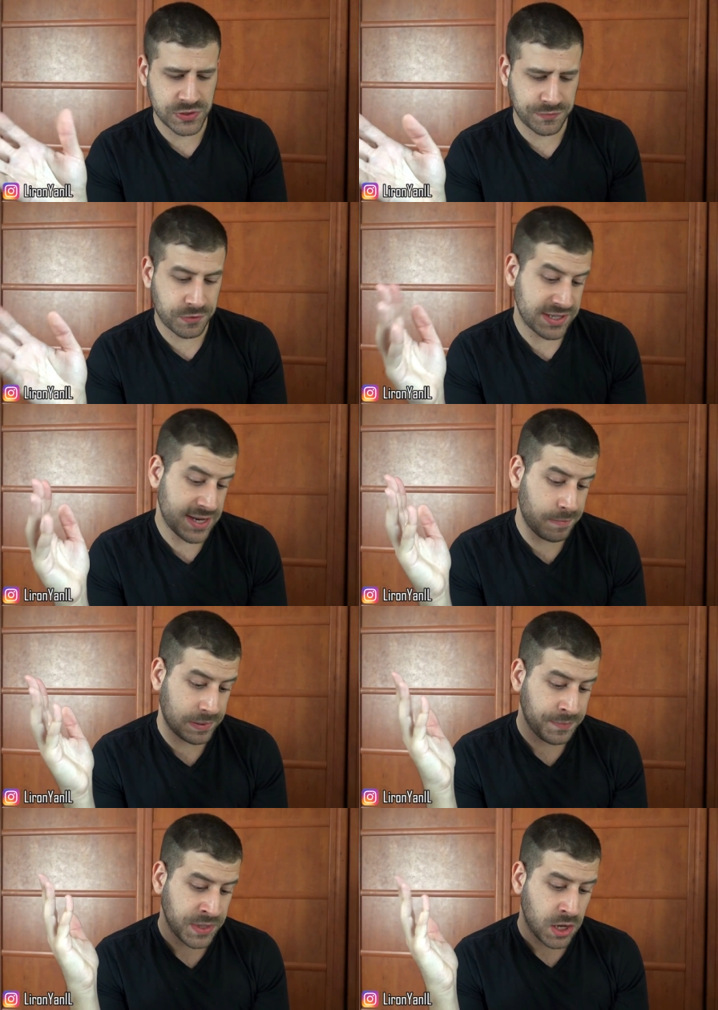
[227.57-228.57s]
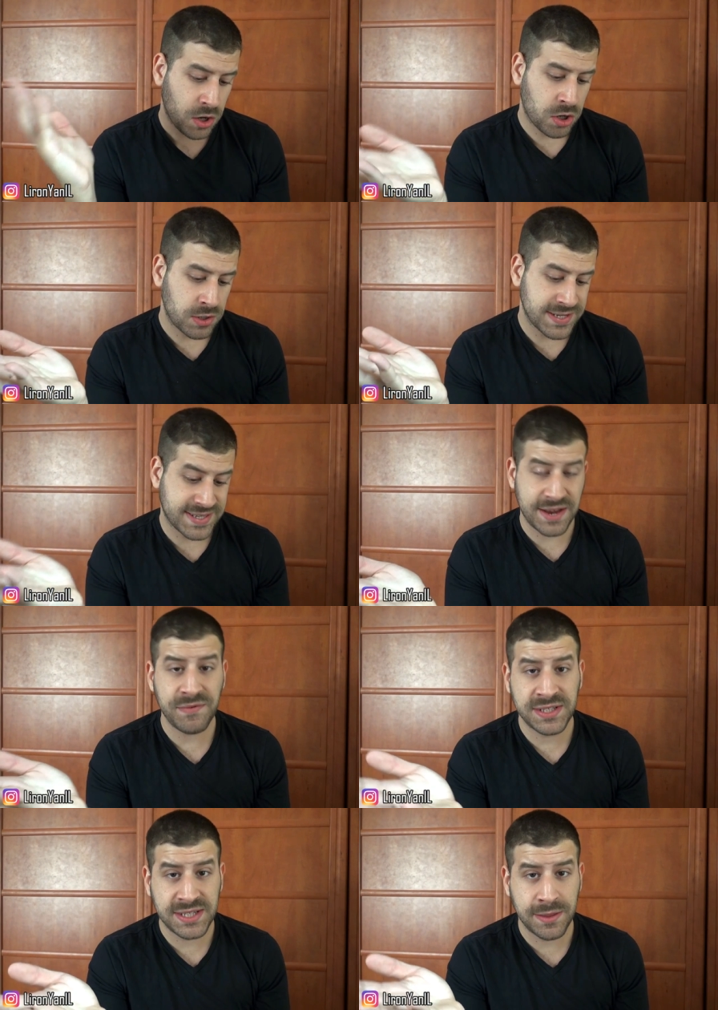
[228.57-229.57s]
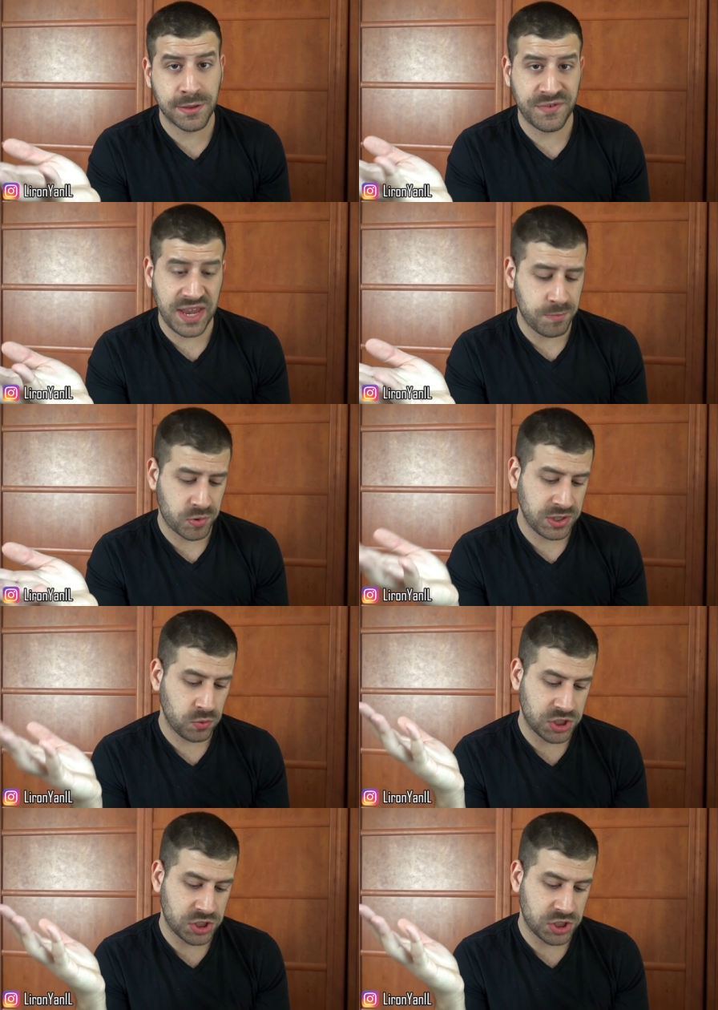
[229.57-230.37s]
So, for example, on the 17th of April,